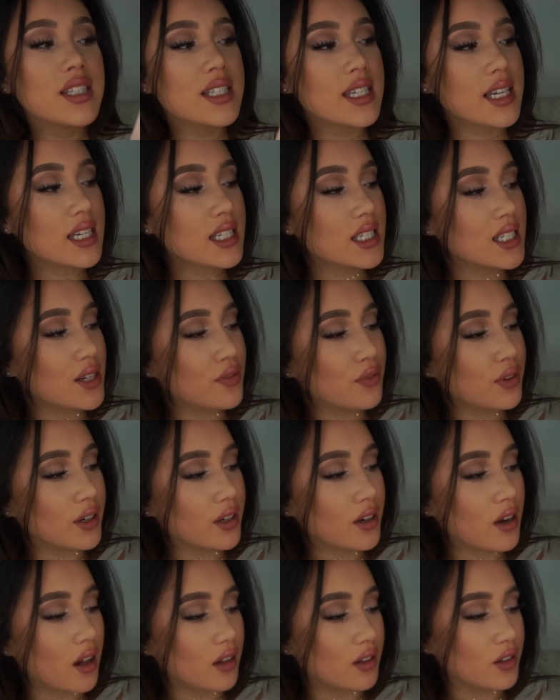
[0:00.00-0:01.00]
6
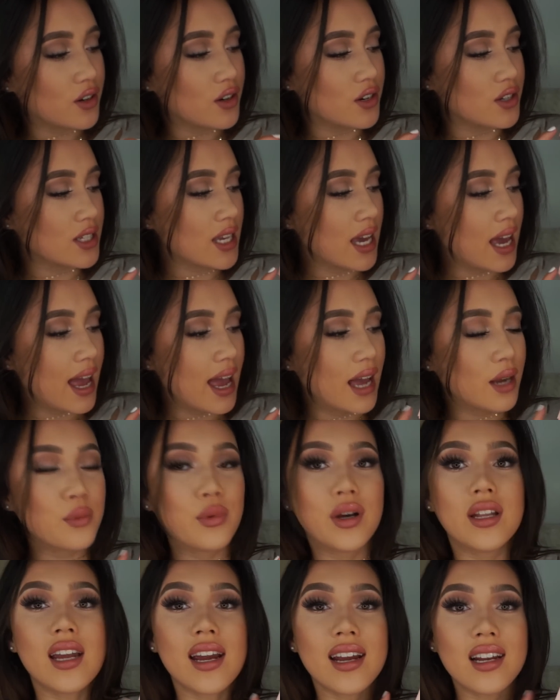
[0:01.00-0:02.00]
different colors, and
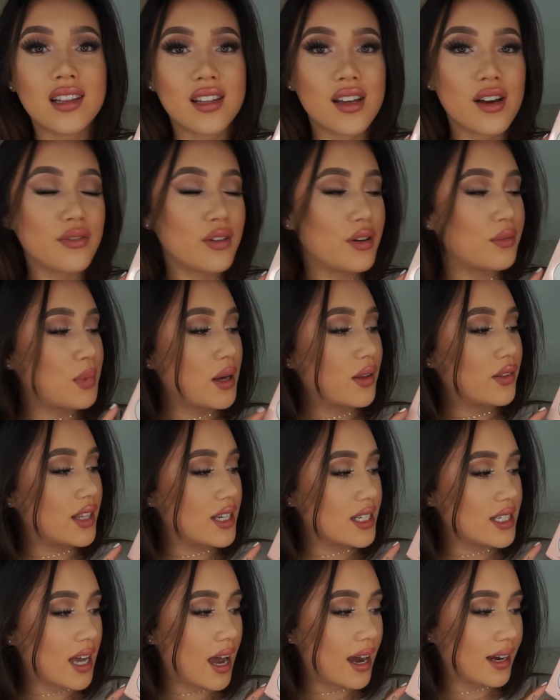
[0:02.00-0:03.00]
what I love about
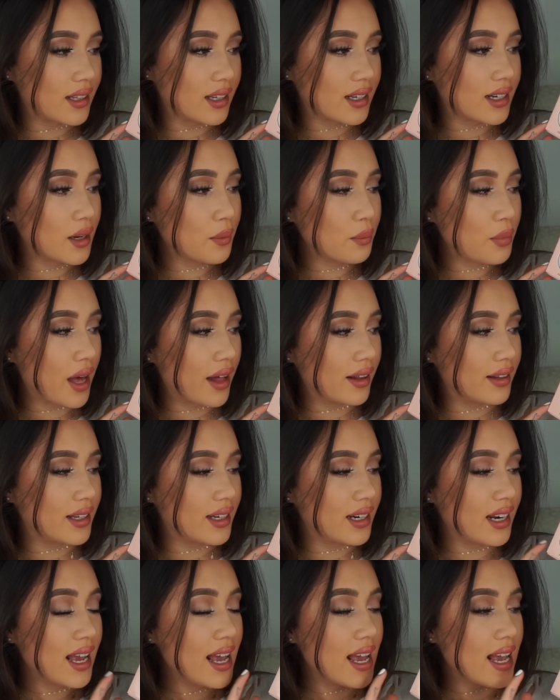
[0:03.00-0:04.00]
this highlighting
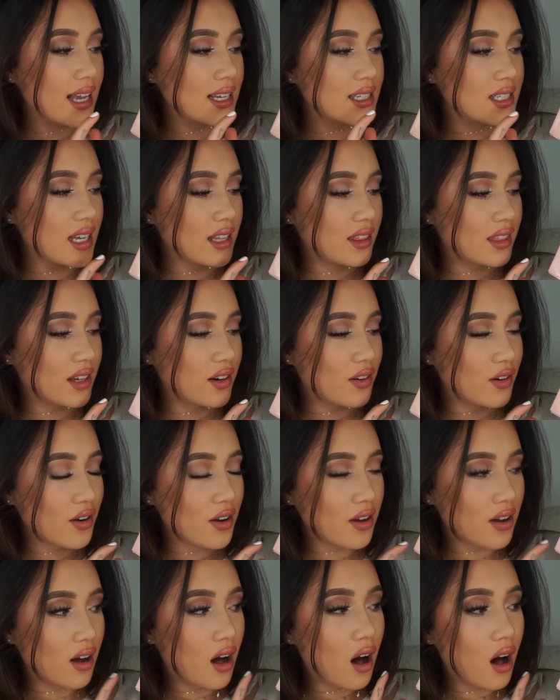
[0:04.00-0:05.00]
palette is that
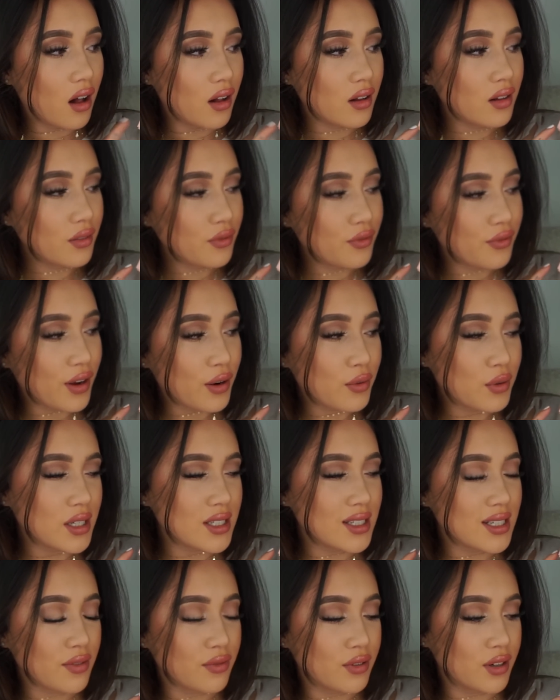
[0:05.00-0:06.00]
they're all
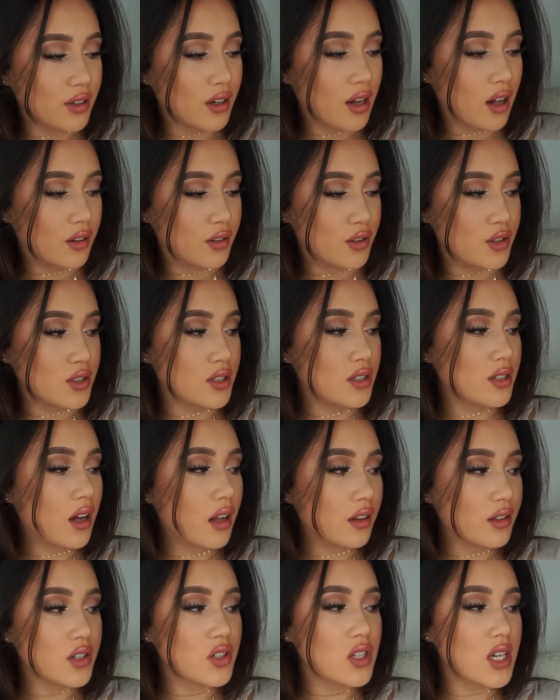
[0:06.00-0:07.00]
very different colors.
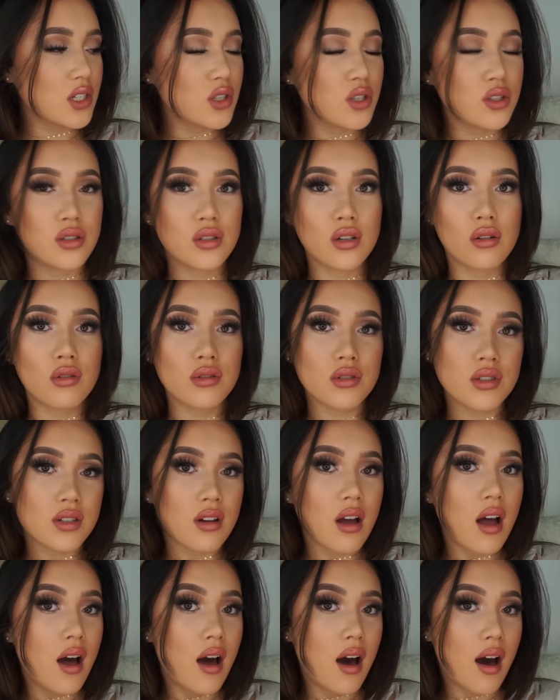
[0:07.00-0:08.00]
Colors that you
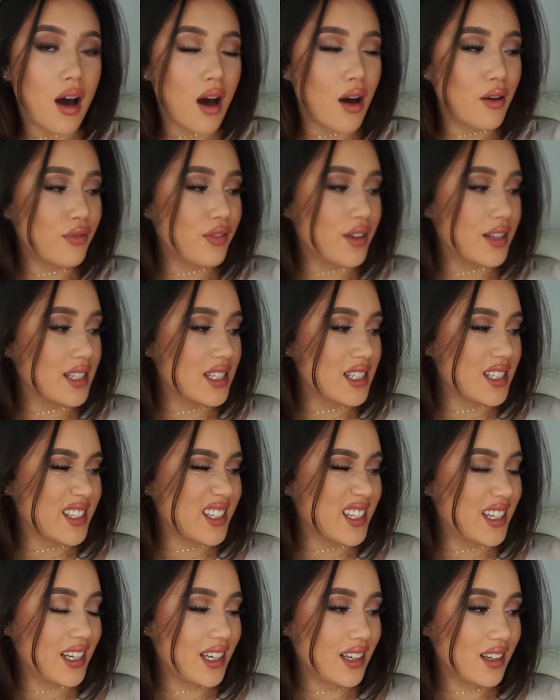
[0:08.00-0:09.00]
don't often
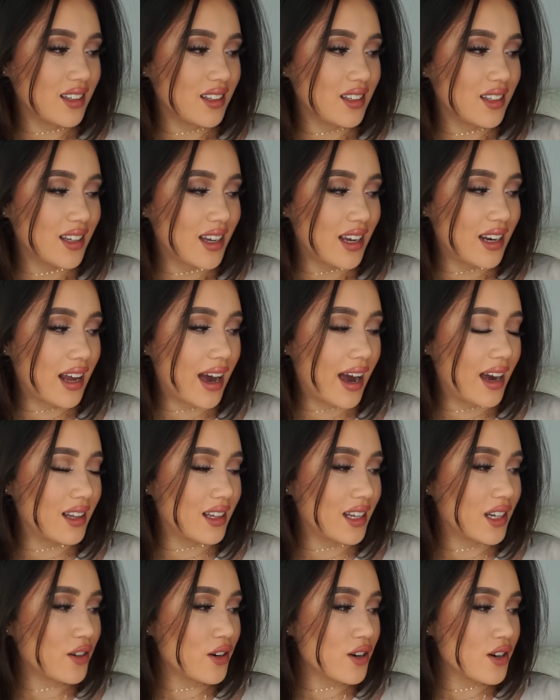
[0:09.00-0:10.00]
see in
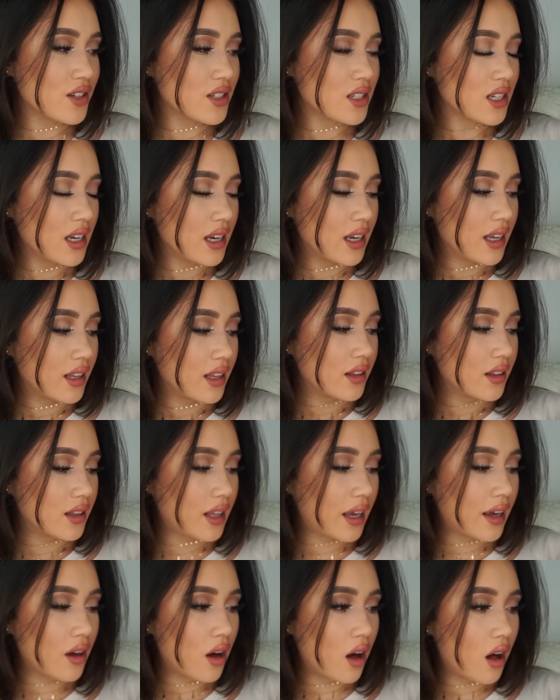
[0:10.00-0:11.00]
highlighters.
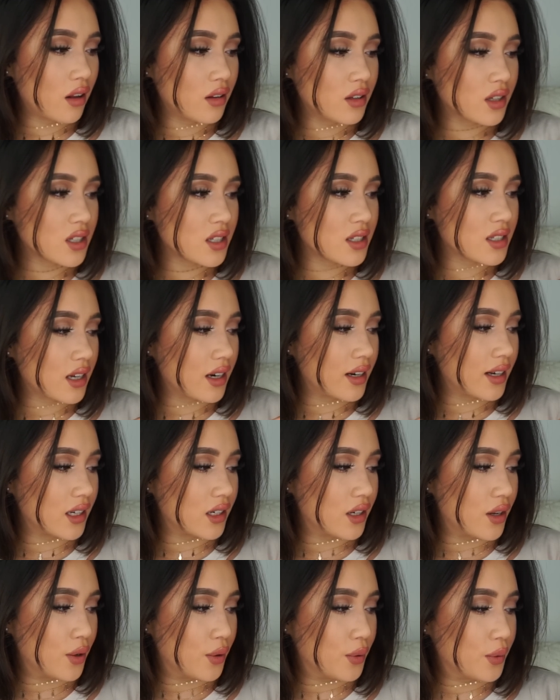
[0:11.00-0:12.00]
They all look
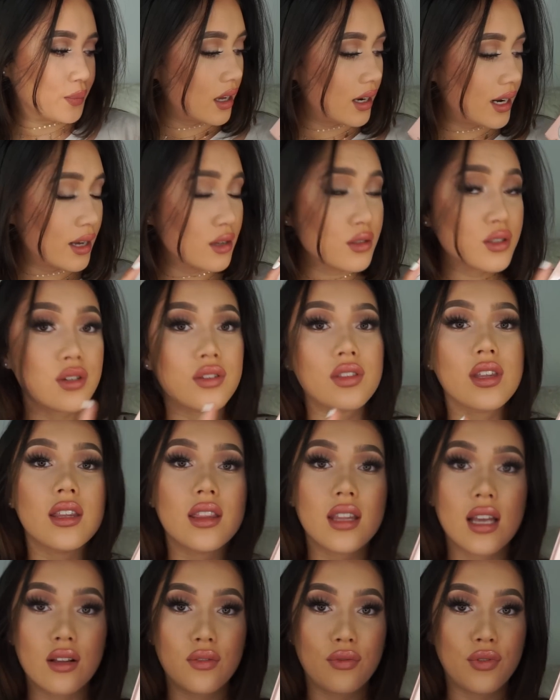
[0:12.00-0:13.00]
stunning though. And I also
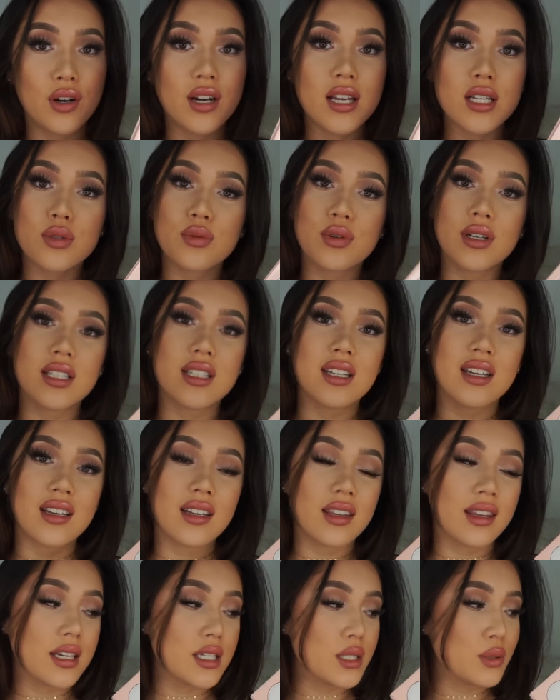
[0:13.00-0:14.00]
think that for this
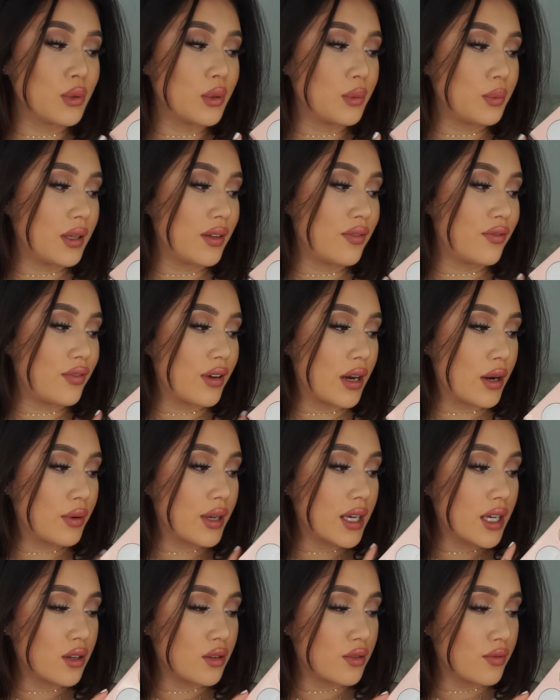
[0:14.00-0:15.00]
reason, this will be
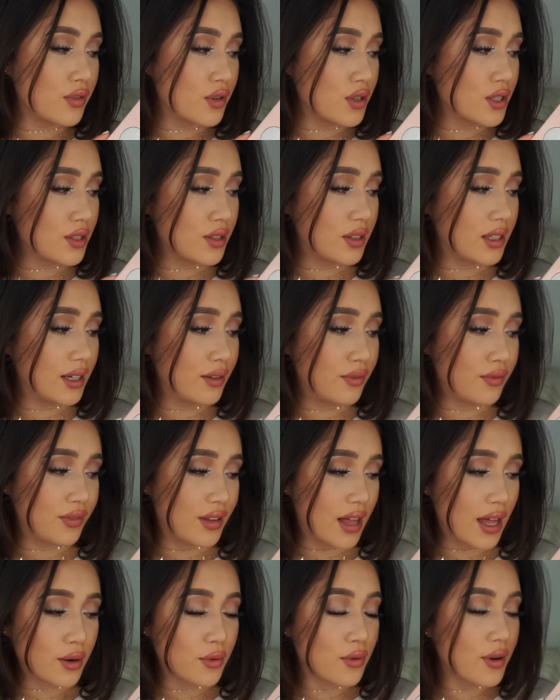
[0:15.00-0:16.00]
very universally
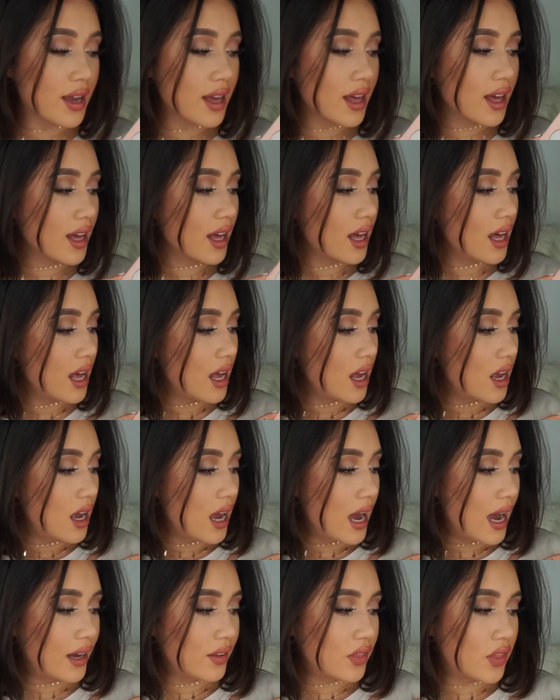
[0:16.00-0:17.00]
flattering.
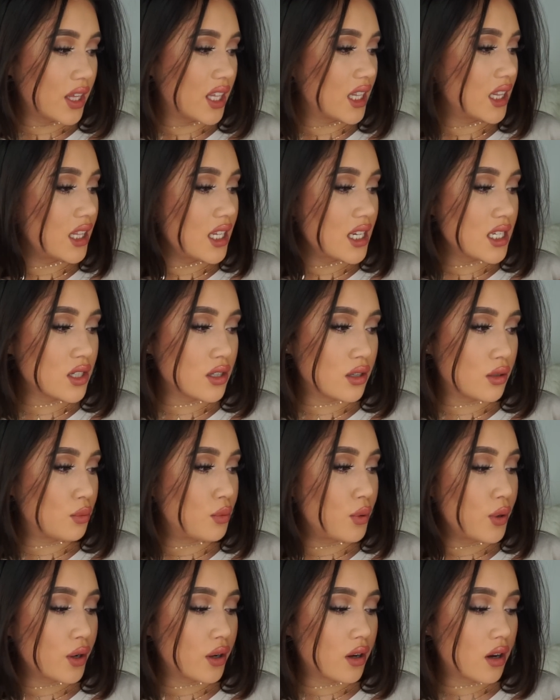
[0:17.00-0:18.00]
I think this
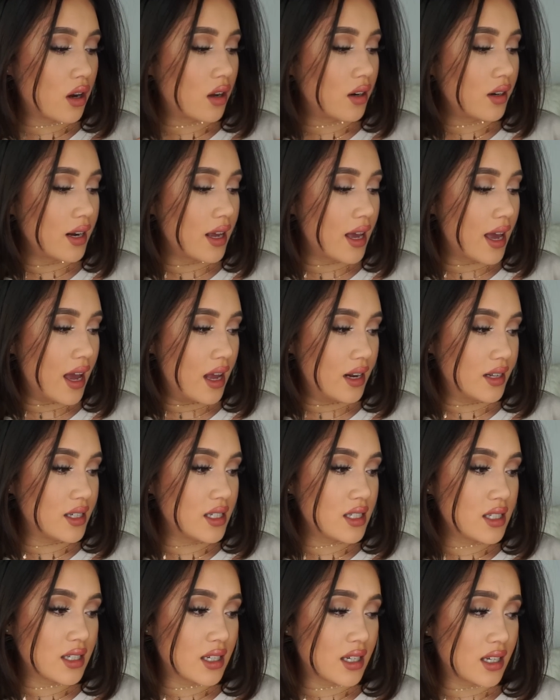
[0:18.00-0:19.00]
could work on any
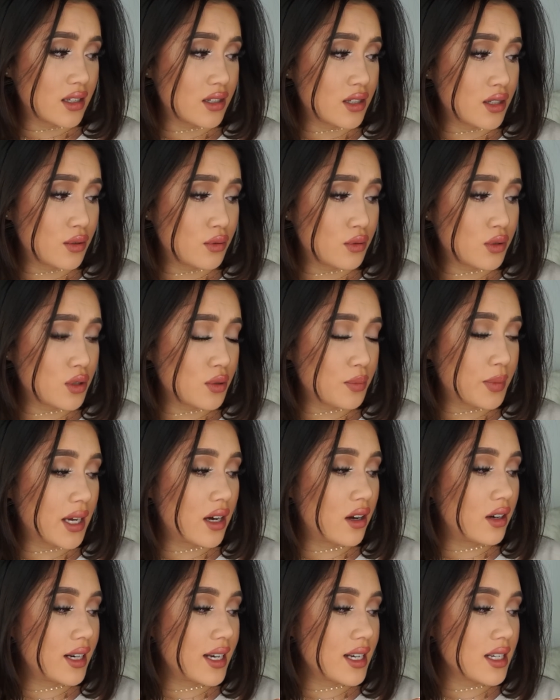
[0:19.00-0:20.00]
skin tone, to be
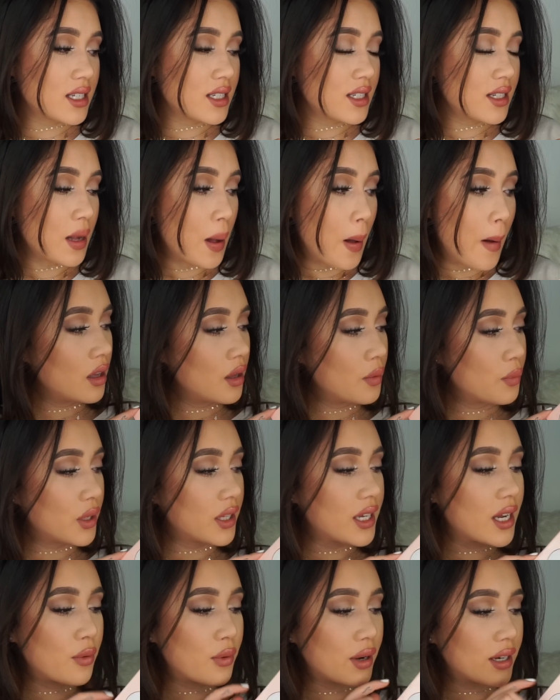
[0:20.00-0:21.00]
honest.
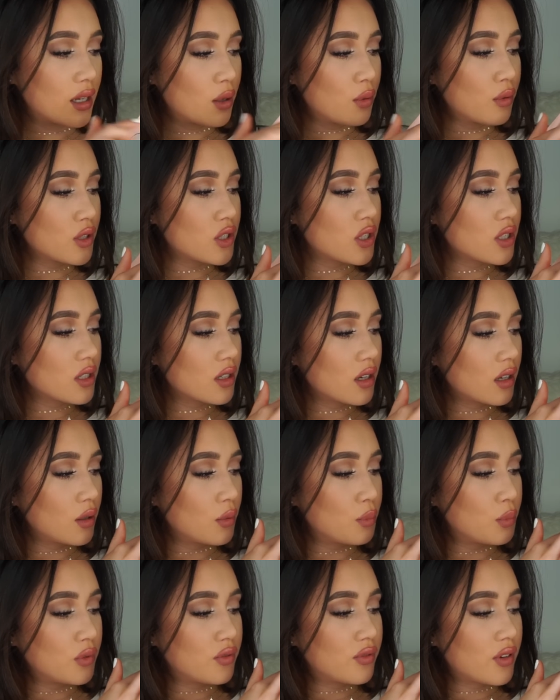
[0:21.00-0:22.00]
But yeah, right now we're just
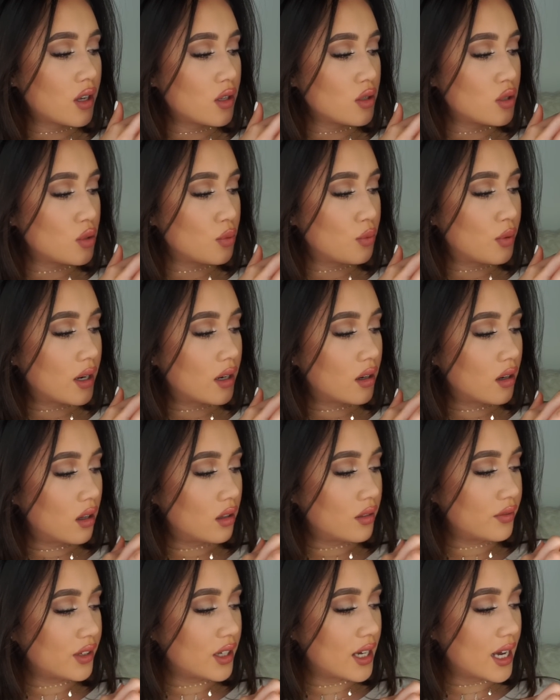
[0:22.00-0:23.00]
gonna move on to what
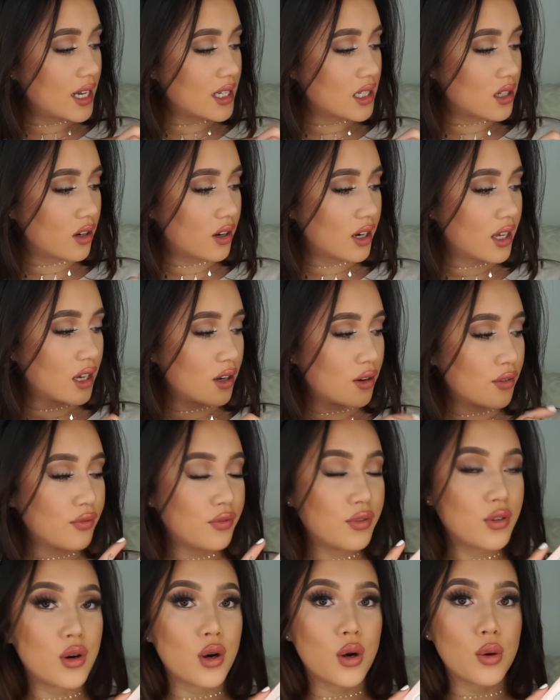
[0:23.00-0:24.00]
all of you guys are here
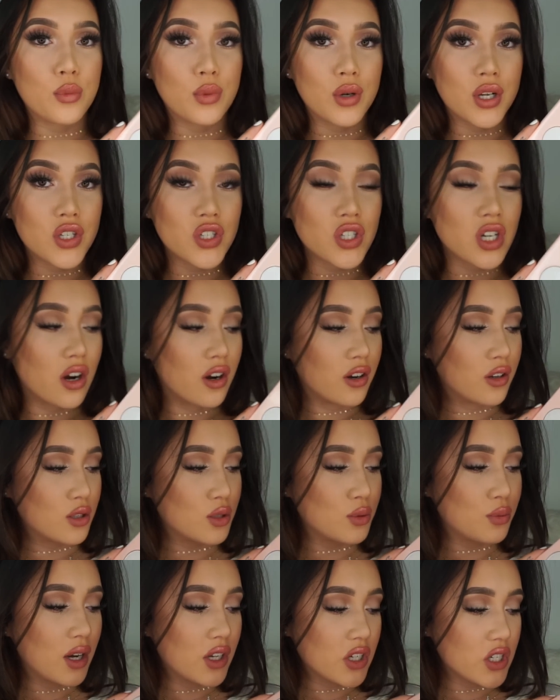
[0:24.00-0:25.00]
for, which are the
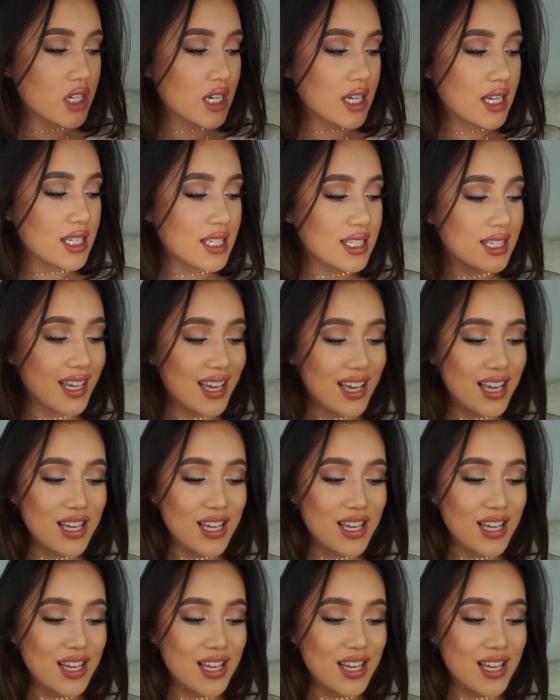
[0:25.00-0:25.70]
swatches.